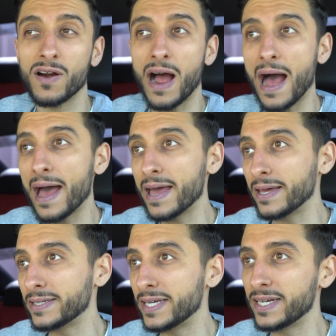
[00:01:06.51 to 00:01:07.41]
I
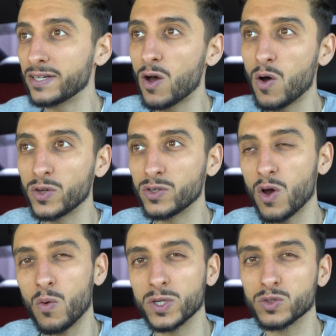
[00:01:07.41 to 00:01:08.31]
didn't know, you
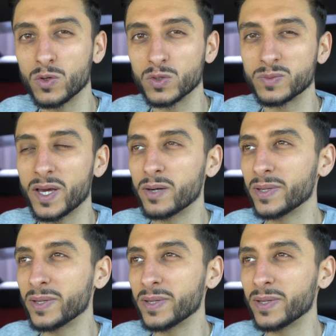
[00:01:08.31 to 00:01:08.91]
know, which one was better,